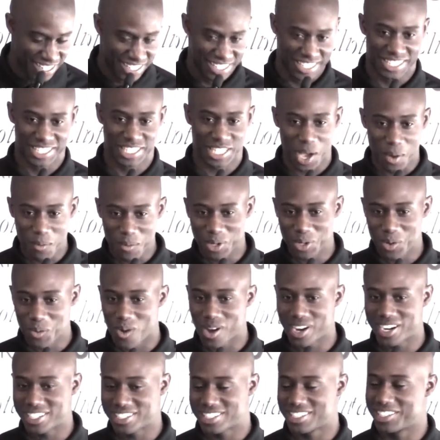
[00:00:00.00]
Someone
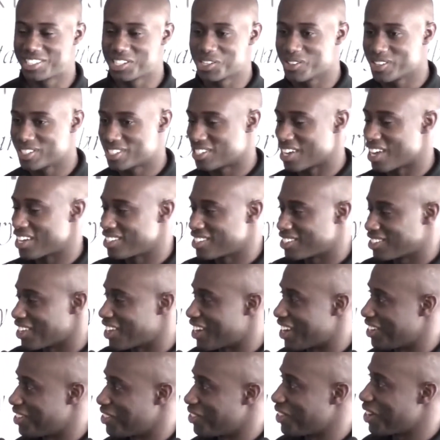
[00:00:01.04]
wanted to do it, so I just
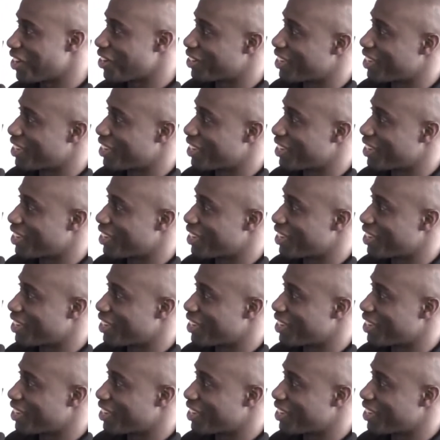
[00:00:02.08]
thought I'd do it.